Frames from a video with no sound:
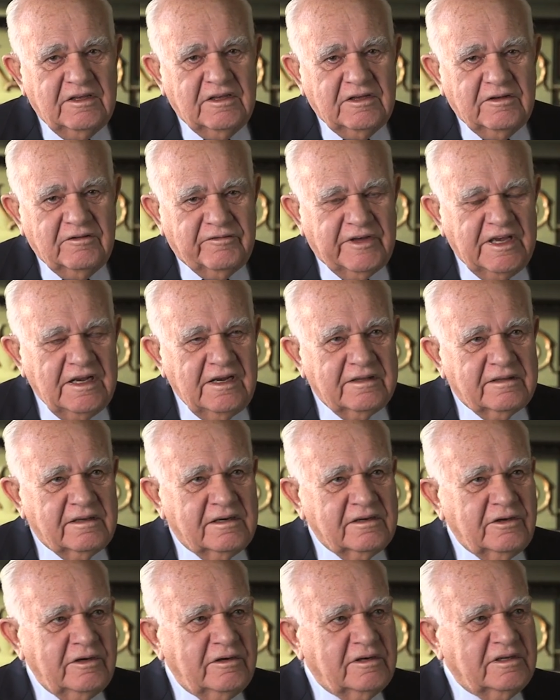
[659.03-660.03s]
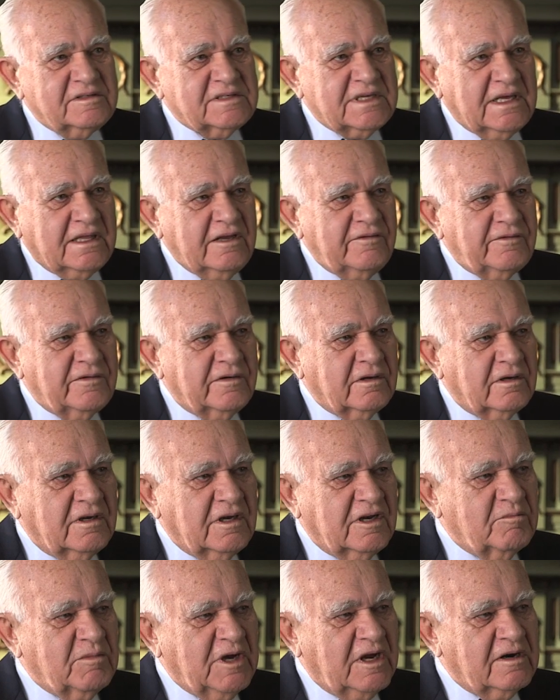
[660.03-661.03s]
failure that occurred in South Africa
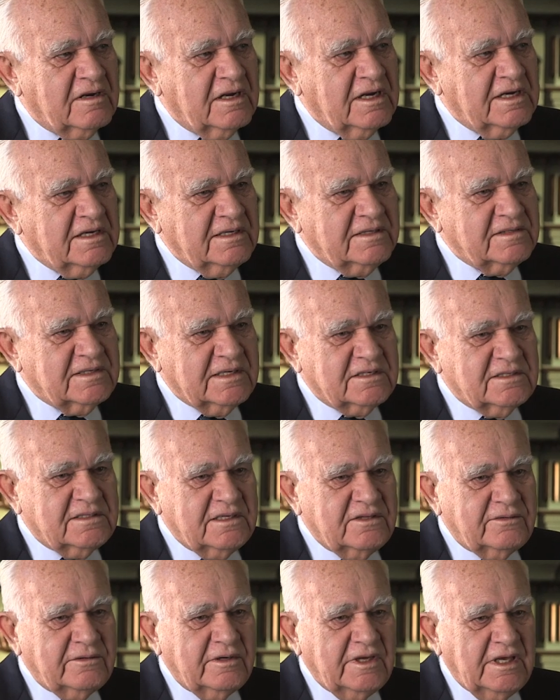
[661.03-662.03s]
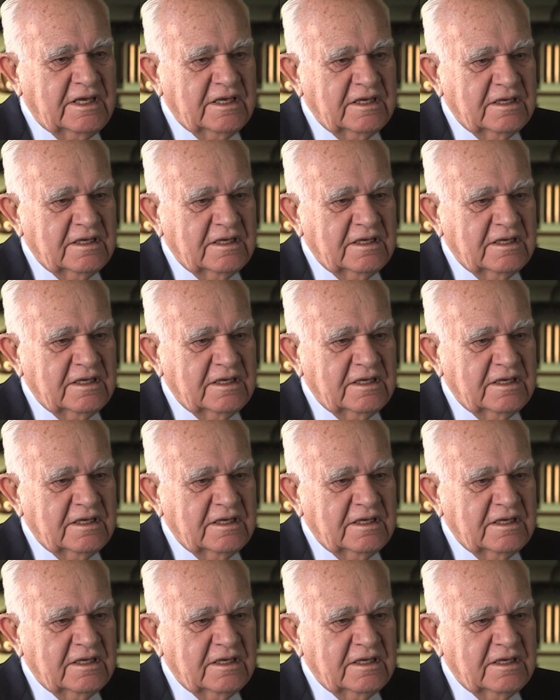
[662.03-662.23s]
about 1963.